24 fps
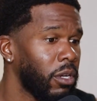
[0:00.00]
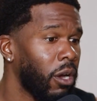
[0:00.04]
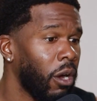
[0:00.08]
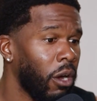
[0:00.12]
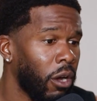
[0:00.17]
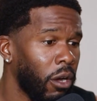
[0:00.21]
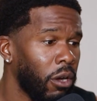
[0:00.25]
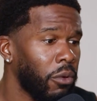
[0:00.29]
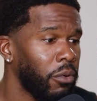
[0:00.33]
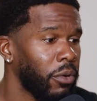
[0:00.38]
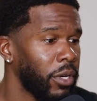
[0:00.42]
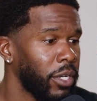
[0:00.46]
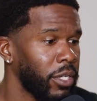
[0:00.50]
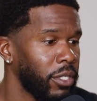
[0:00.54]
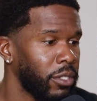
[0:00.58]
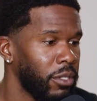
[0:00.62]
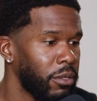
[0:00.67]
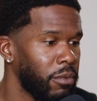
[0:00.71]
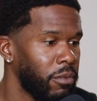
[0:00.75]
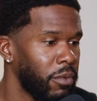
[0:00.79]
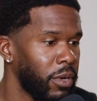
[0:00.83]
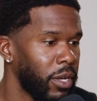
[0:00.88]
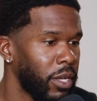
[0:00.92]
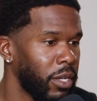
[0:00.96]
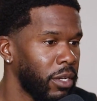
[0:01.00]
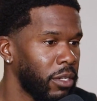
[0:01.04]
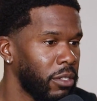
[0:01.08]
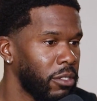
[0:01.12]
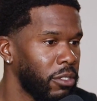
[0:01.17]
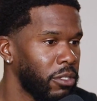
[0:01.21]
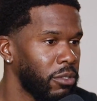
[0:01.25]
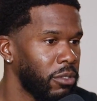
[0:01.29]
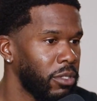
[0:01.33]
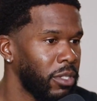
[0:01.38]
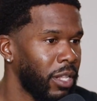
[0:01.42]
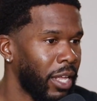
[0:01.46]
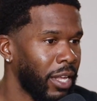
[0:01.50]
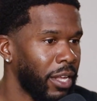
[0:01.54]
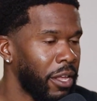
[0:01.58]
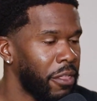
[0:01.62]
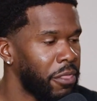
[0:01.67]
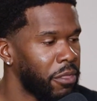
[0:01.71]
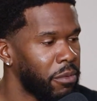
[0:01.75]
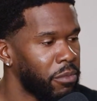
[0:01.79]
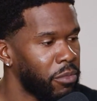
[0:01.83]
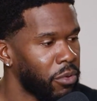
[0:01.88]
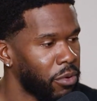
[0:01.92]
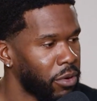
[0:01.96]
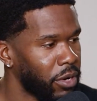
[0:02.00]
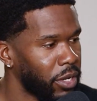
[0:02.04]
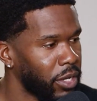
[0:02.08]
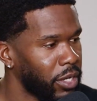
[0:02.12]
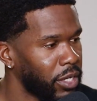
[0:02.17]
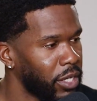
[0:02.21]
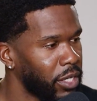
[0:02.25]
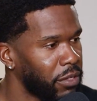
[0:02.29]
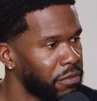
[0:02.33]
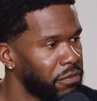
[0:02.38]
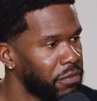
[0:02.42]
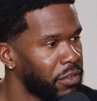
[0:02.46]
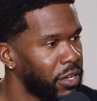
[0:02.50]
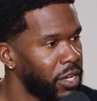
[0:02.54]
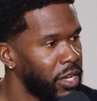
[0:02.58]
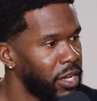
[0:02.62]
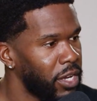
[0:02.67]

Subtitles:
always the one like in the morning, if